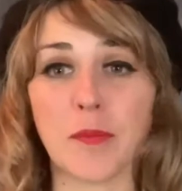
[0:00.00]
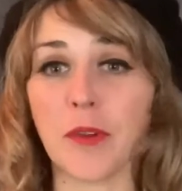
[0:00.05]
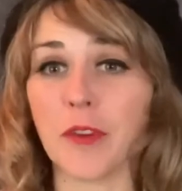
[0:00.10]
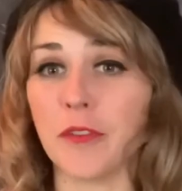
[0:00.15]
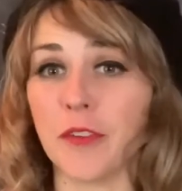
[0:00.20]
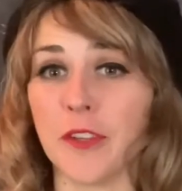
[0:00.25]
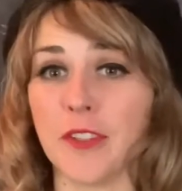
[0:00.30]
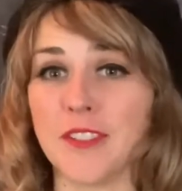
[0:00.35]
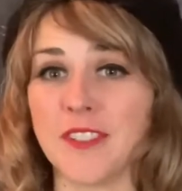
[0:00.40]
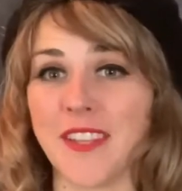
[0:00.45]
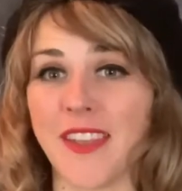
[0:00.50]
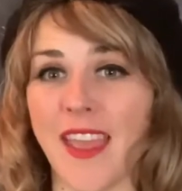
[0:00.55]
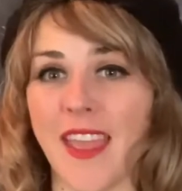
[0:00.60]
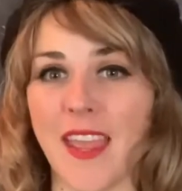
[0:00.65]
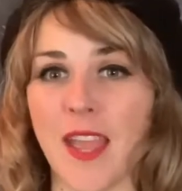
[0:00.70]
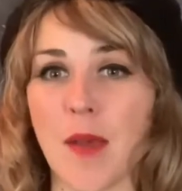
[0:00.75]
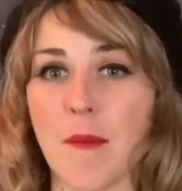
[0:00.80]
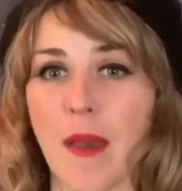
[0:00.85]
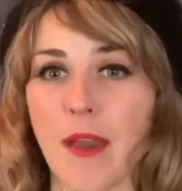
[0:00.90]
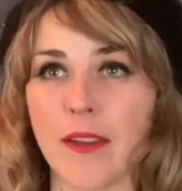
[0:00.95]
for you today
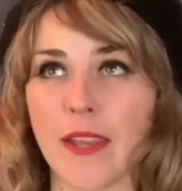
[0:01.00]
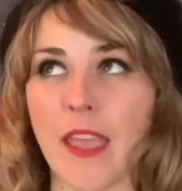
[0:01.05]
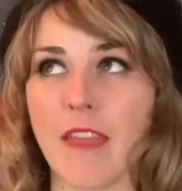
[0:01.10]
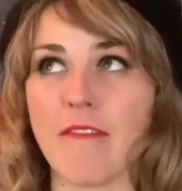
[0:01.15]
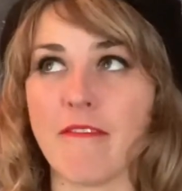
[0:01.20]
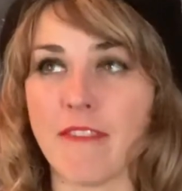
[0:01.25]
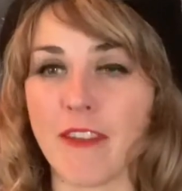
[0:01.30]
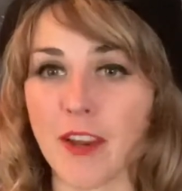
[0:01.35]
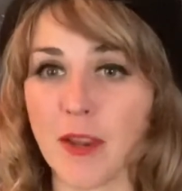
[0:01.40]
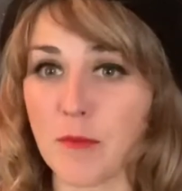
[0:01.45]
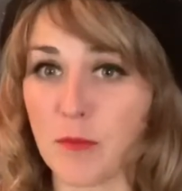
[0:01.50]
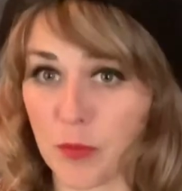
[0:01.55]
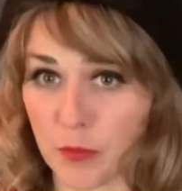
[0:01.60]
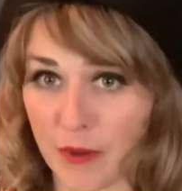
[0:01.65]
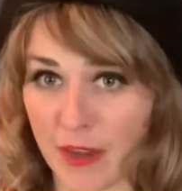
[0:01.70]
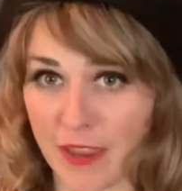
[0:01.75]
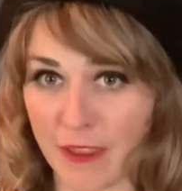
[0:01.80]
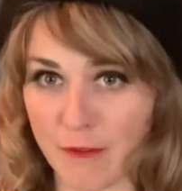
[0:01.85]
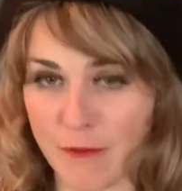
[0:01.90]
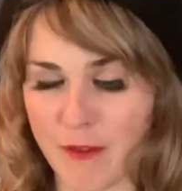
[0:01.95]
about a very
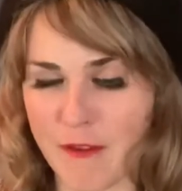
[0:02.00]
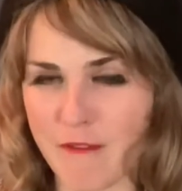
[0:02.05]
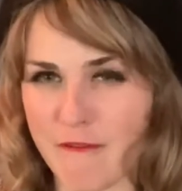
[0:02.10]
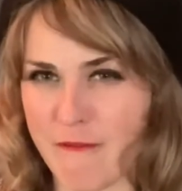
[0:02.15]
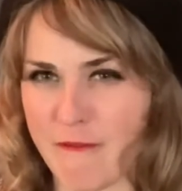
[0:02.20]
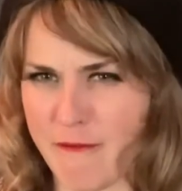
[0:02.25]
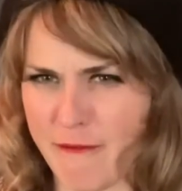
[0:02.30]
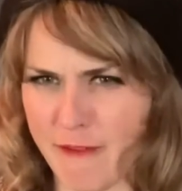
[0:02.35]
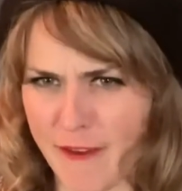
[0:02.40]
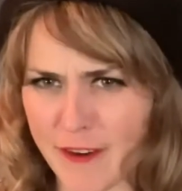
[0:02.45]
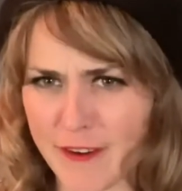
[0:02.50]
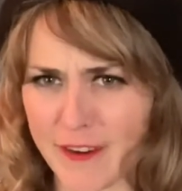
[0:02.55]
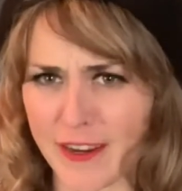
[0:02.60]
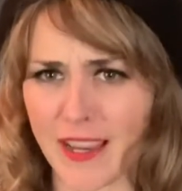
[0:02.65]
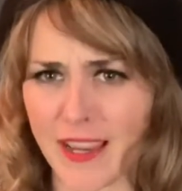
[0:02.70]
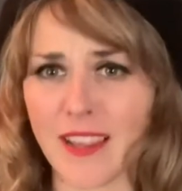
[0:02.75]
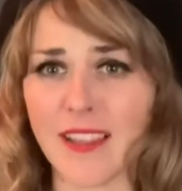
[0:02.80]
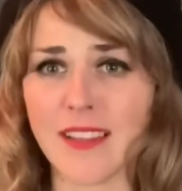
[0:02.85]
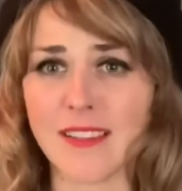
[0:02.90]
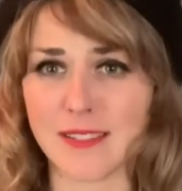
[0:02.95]
brave, very
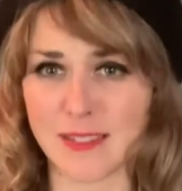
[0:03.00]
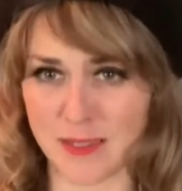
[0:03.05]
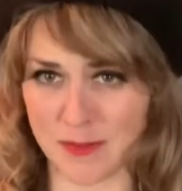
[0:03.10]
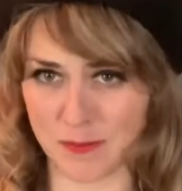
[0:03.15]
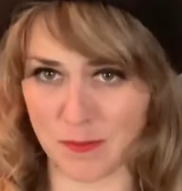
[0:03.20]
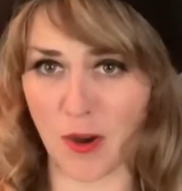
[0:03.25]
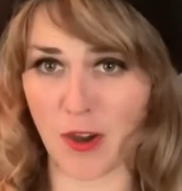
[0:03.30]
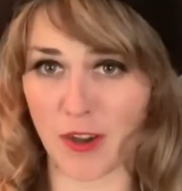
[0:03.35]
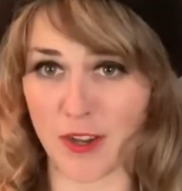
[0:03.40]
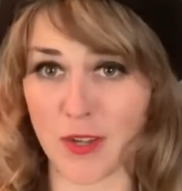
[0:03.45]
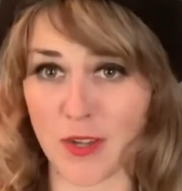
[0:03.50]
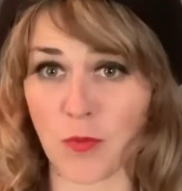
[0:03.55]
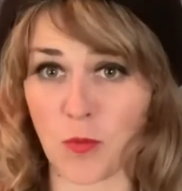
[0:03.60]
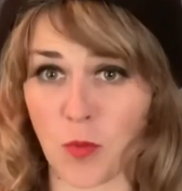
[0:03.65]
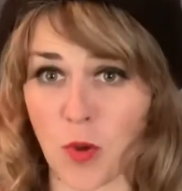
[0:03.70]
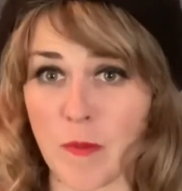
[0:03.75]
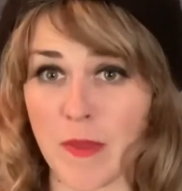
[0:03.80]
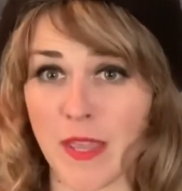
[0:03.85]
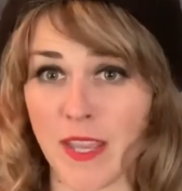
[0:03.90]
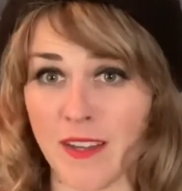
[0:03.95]
smart
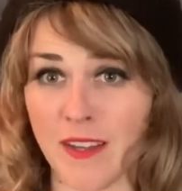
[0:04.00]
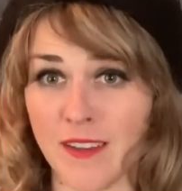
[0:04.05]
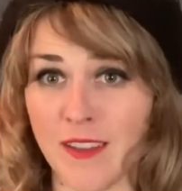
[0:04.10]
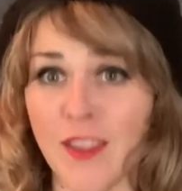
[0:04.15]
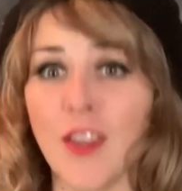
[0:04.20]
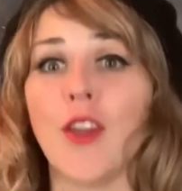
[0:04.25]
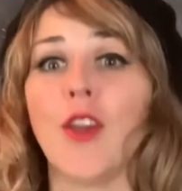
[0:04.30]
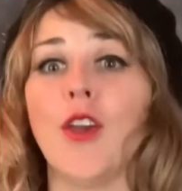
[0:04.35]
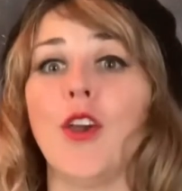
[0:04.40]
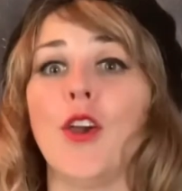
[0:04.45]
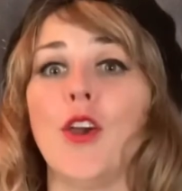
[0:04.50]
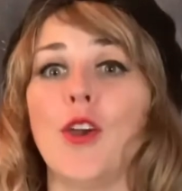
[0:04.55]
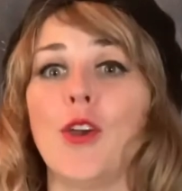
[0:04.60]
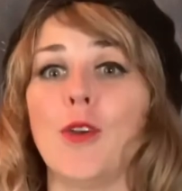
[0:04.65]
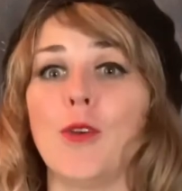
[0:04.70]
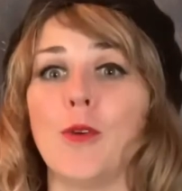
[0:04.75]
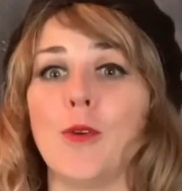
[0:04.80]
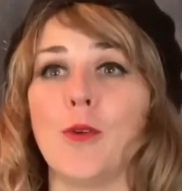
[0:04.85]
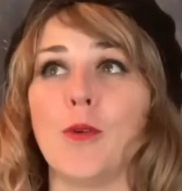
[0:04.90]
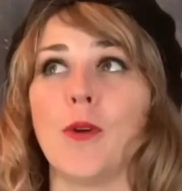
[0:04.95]
woman
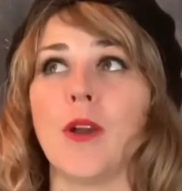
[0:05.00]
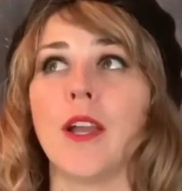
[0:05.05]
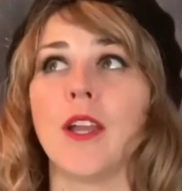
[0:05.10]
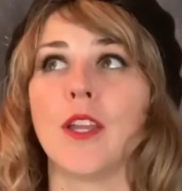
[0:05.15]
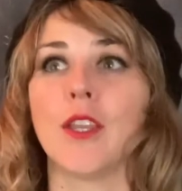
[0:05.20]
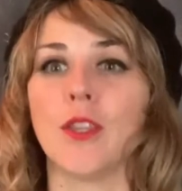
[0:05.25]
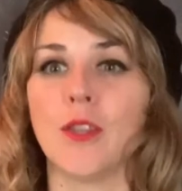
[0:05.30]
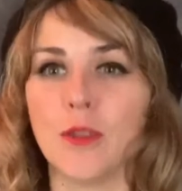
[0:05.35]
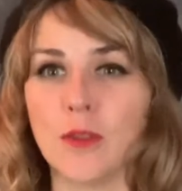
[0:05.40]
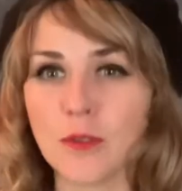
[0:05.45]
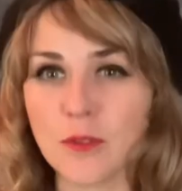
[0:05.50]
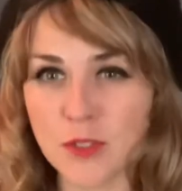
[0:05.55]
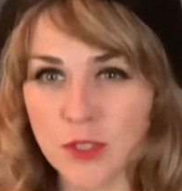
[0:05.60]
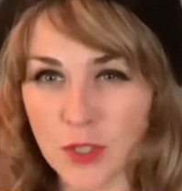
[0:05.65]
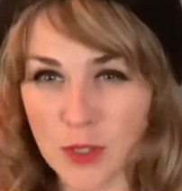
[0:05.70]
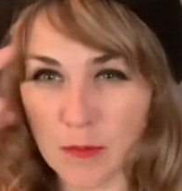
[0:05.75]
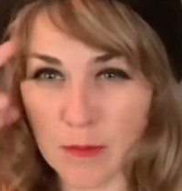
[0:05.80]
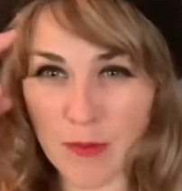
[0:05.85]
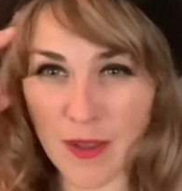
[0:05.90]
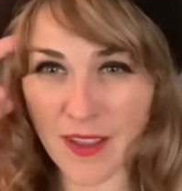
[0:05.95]
who used her
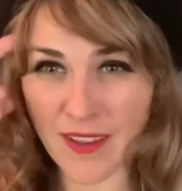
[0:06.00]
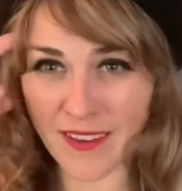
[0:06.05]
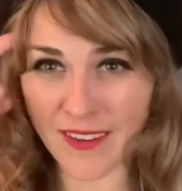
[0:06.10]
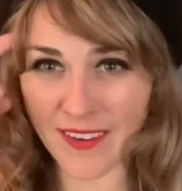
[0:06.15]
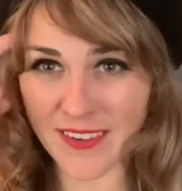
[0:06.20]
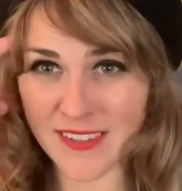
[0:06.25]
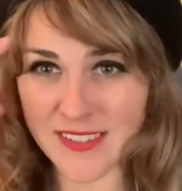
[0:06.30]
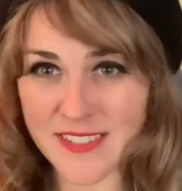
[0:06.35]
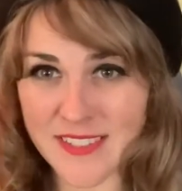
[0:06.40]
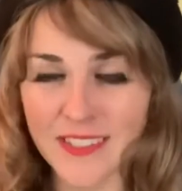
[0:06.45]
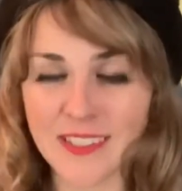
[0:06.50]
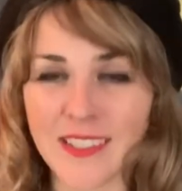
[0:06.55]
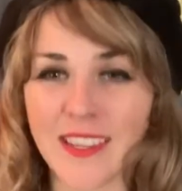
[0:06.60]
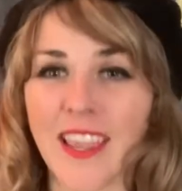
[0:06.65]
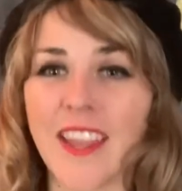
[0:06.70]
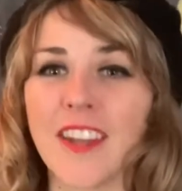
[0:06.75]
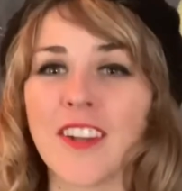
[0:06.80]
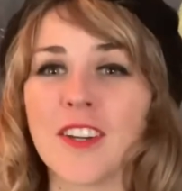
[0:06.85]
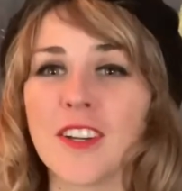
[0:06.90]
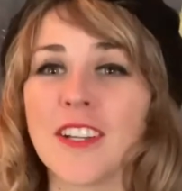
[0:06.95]
mind
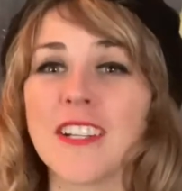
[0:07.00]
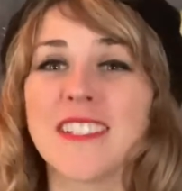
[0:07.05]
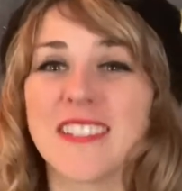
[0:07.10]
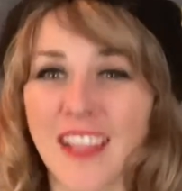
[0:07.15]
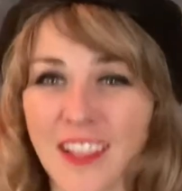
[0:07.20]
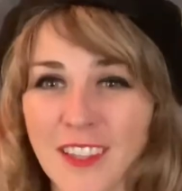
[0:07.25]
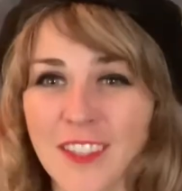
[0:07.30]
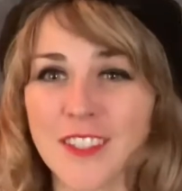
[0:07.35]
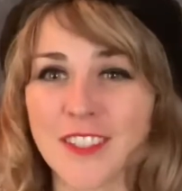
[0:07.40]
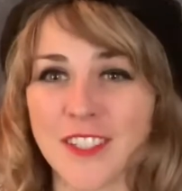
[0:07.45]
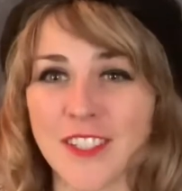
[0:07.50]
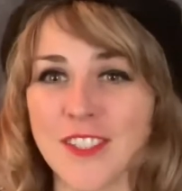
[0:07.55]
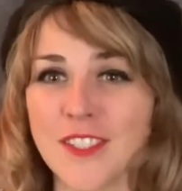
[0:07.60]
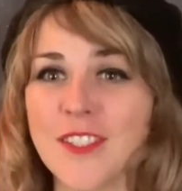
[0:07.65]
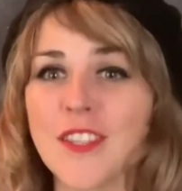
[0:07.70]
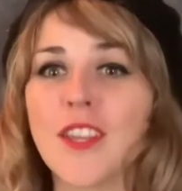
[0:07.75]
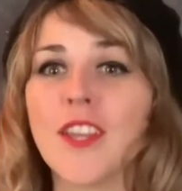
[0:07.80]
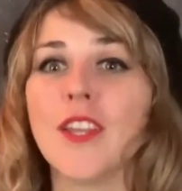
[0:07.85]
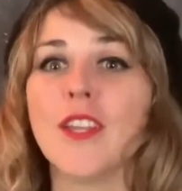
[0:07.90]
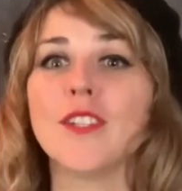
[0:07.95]
and her intelligence
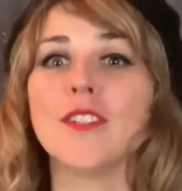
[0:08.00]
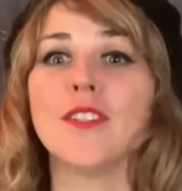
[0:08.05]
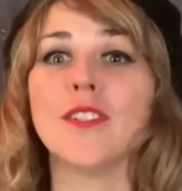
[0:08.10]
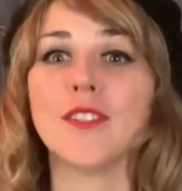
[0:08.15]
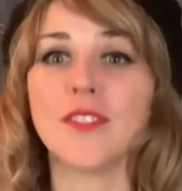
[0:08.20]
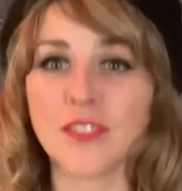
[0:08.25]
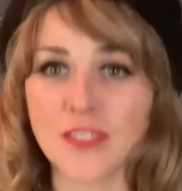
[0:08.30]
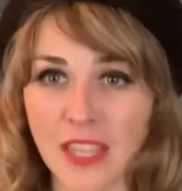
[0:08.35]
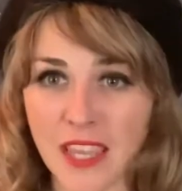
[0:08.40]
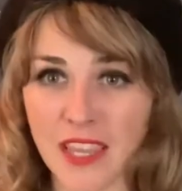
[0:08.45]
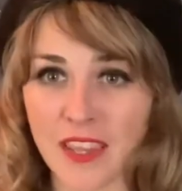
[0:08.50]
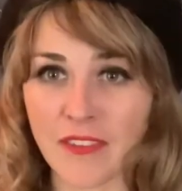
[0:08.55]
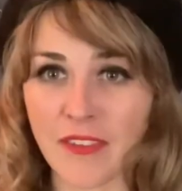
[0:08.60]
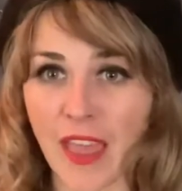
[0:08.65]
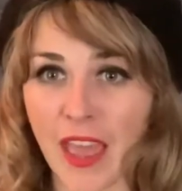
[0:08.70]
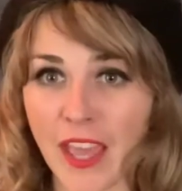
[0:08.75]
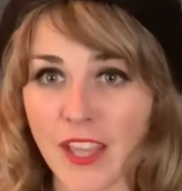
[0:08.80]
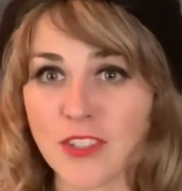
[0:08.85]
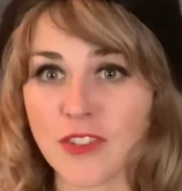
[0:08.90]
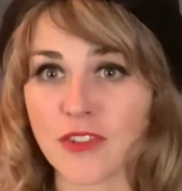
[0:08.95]
to save
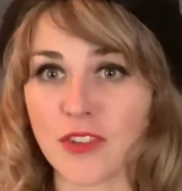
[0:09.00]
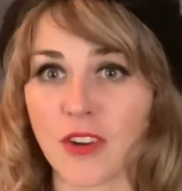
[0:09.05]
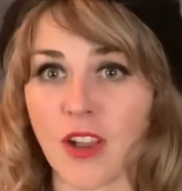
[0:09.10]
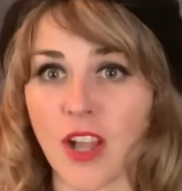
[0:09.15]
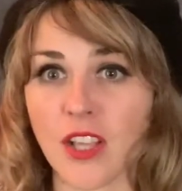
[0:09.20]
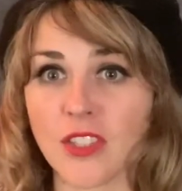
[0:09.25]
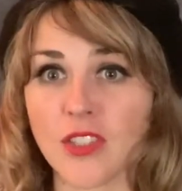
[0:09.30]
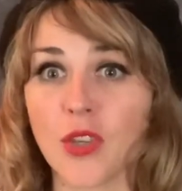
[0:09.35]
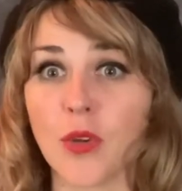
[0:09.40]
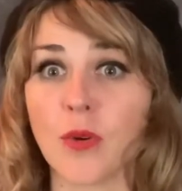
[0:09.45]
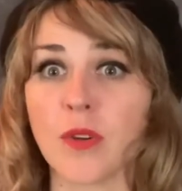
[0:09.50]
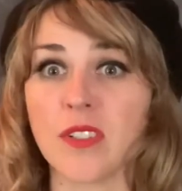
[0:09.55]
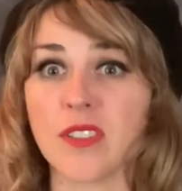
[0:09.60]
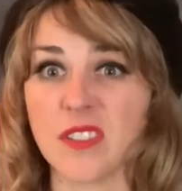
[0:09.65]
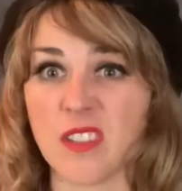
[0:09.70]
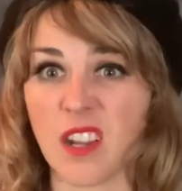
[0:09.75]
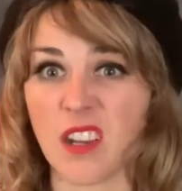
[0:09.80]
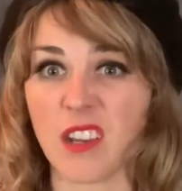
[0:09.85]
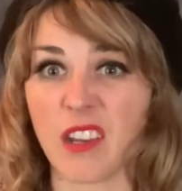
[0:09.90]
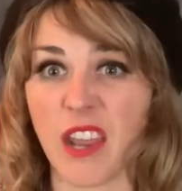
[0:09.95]
astronauts who are
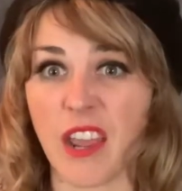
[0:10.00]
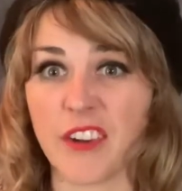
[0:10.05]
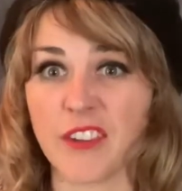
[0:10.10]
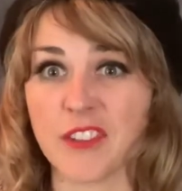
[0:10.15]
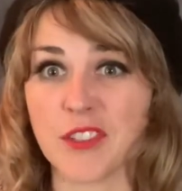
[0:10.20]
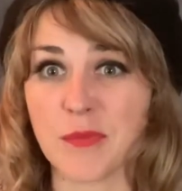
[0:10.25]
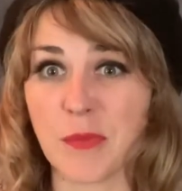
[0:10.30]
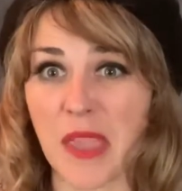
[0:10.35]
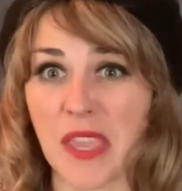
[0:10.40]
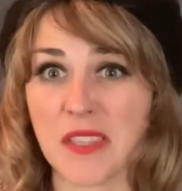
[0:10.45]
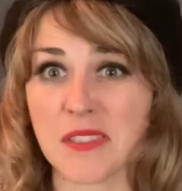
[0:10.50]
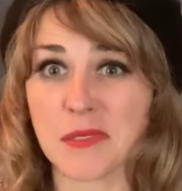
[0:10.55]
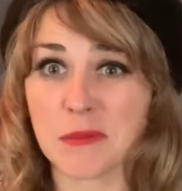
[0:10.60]
stuck in outer space.